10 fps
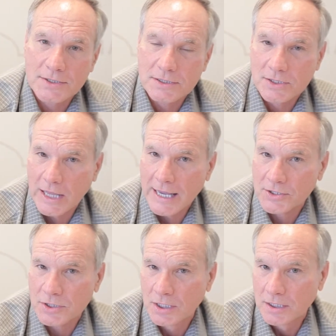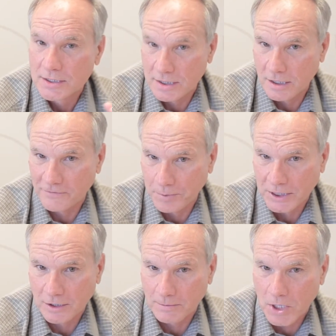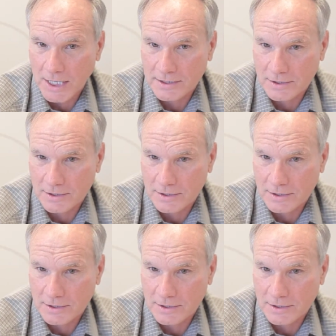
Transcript: / CFP in a box.